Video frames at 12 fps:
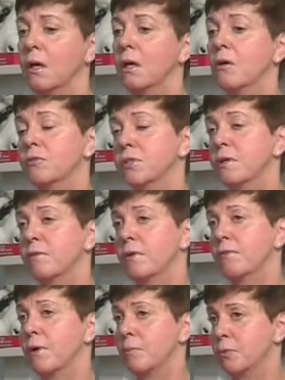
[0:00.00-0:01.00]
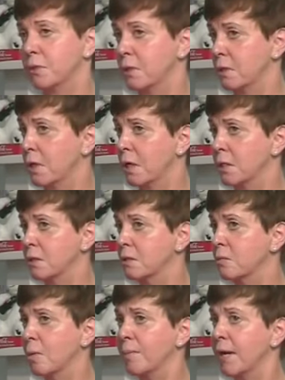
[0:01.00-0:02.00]
In over 75% of the
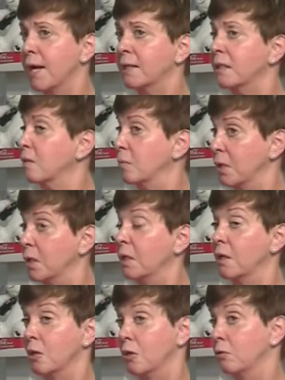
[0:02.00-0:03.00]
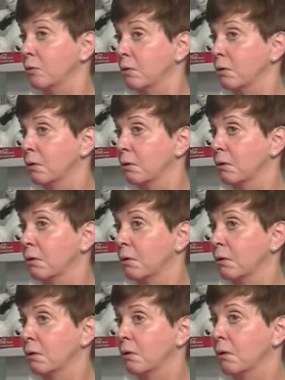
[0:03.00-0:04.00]
cases, the women acted completely alone.
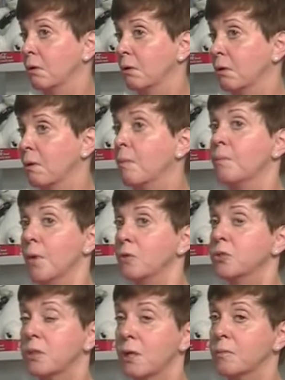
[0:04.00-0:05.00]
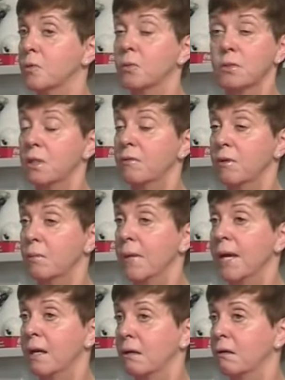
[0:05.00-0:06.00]
Most times there wasn't even a
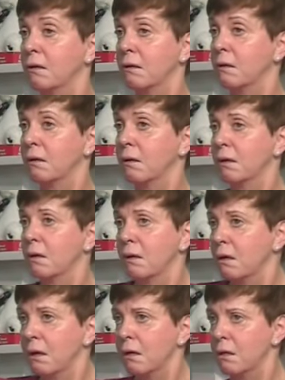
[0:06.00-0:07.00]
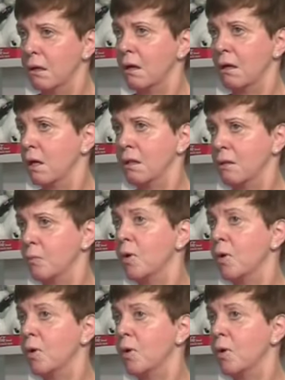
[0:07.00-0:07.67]
man in the